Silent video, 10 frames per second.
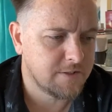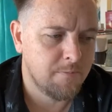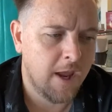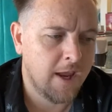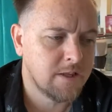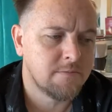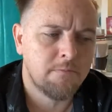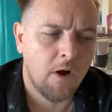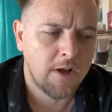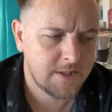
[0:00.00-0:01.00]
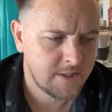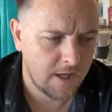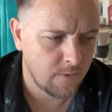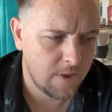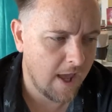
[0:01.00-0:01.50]
man's
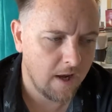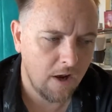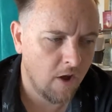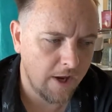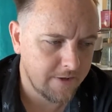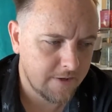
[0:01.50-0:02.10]
mindset without light.